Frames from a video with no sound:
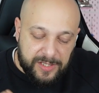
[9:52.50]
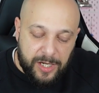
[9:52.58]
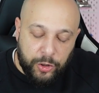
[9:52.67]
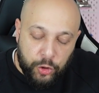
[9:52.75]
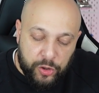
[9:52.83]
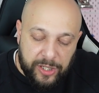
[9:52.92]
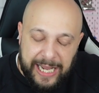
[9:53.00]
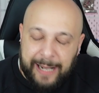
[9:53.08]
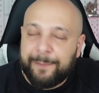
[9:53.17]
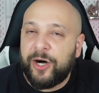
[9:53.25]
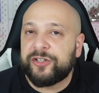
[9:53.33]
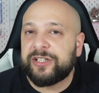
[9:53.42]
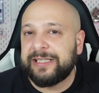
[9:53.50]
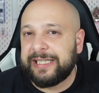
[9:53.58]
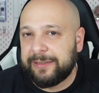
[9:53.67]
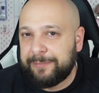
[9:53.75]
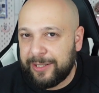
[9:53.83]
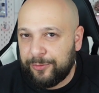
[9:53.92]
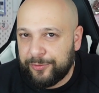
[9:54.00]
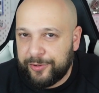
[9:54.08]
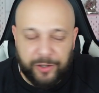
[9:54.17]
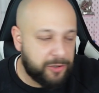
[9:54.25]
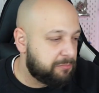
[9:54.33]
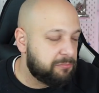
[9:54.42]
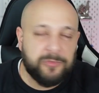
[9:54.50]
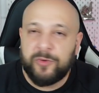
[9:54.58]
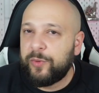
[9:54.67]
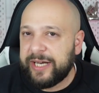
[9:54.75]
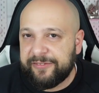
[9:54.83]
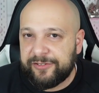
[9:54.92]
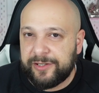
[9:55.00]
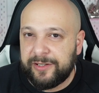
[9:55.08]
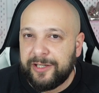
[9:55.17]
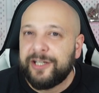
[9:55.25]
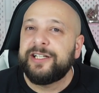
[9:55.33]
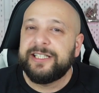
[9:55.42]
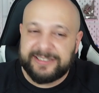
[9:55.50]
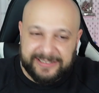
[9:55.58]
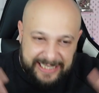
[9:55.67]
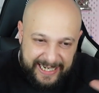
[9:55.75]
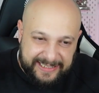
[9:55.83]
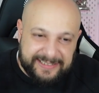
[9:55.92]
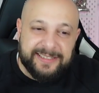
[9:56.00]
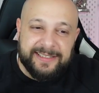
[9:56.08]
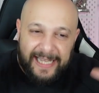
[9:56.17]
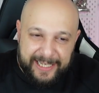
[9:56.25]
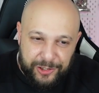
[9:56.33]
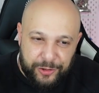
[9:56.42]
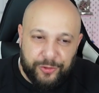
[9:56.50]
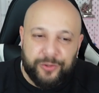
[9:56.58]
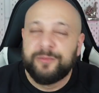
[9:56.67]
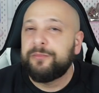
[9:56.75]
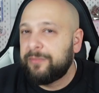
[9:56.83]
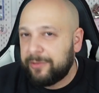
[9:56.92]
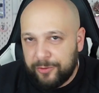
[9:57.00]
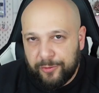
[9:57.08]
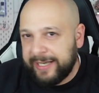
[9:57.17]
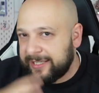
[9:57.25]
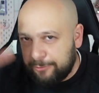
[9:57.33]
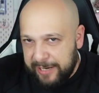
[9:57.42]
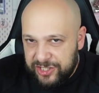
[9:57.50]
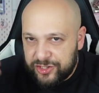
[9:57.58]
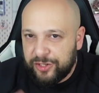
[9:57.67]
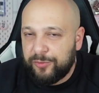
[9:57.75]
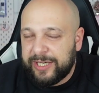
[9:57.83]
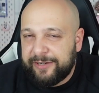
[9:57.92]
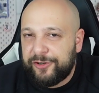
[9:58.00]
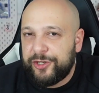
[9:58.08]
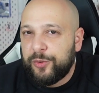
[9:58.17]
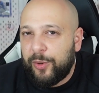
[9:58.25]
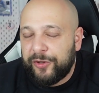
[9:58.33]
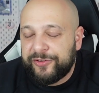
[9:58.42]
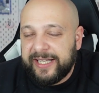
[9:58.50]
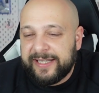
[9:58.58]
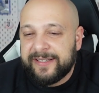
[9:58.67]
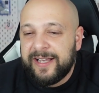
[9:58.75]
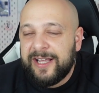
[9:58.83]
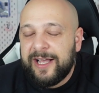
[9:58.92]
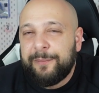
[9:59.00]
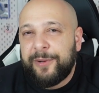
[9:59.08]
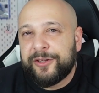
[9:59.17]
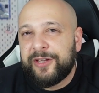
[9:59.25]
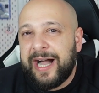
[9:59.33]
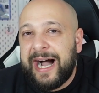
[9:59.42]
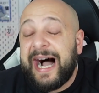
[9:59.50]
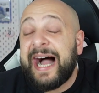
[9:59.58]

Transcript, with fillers: look, about that Ballon d'Or, whatever, it's nice, thank you, great question, whatever you want it. But I